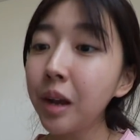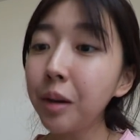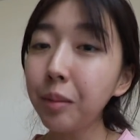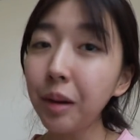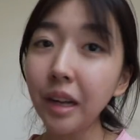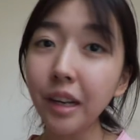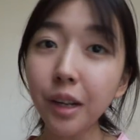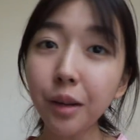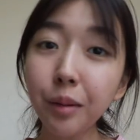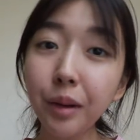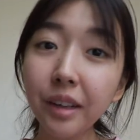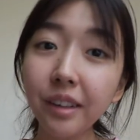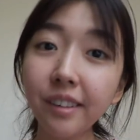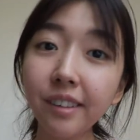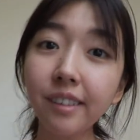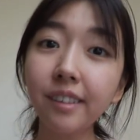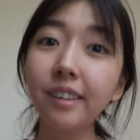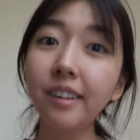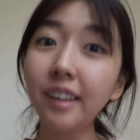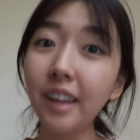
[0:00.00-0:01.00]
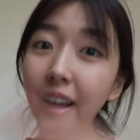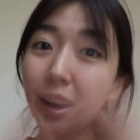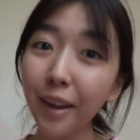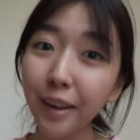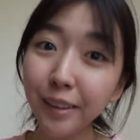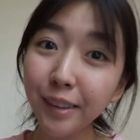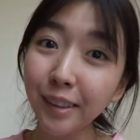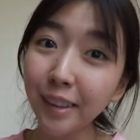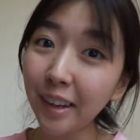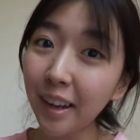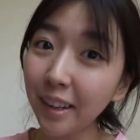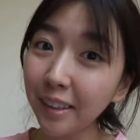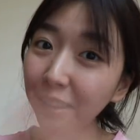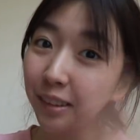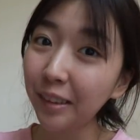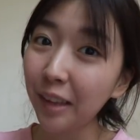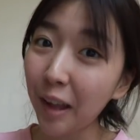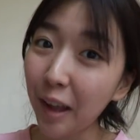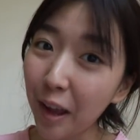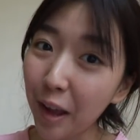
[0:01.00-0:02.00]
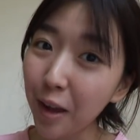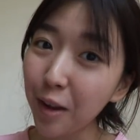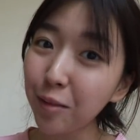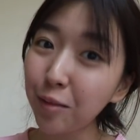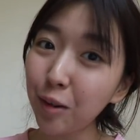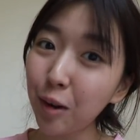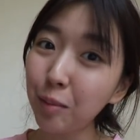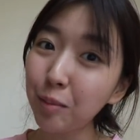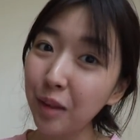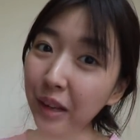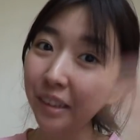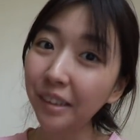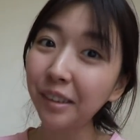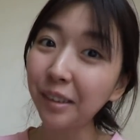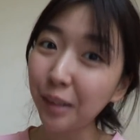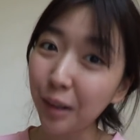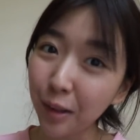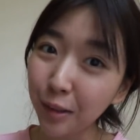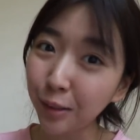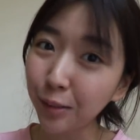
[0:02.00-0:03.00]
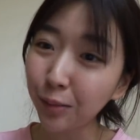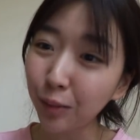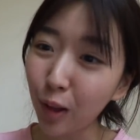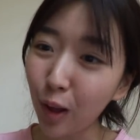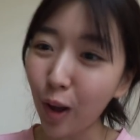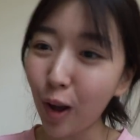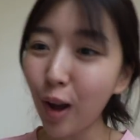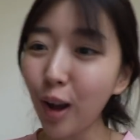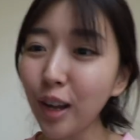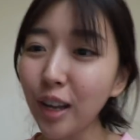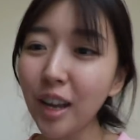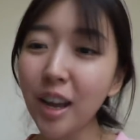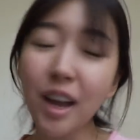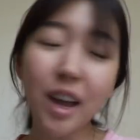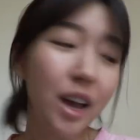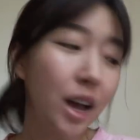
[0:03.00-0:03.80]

But anyways, today is the next day from yesterday's vlog.